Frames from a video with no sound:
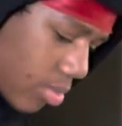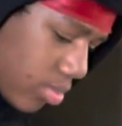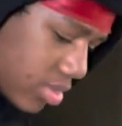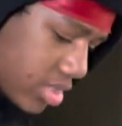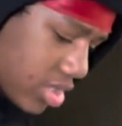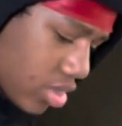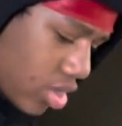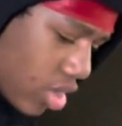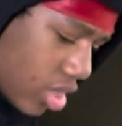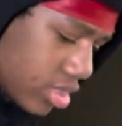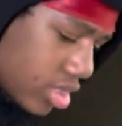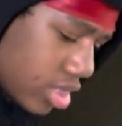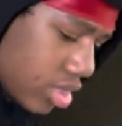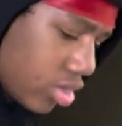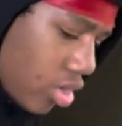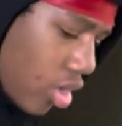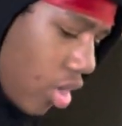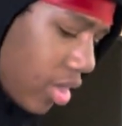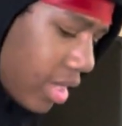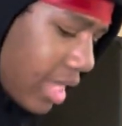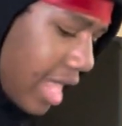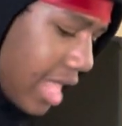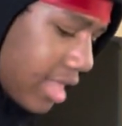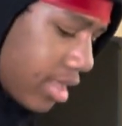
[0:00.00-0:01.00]
What's it called? The
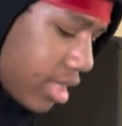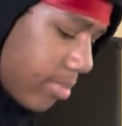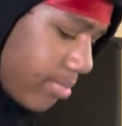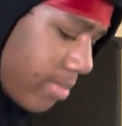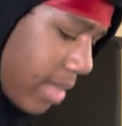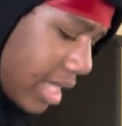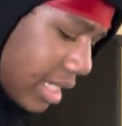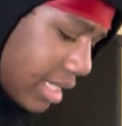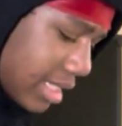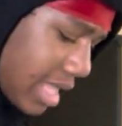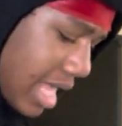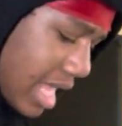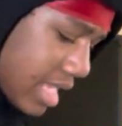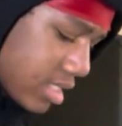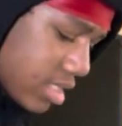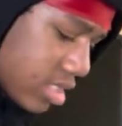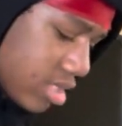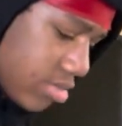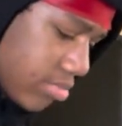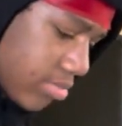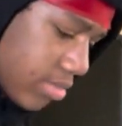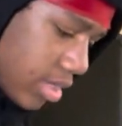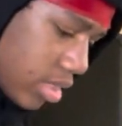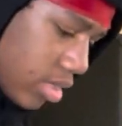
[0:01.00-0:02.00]
dog had my glasses, bro.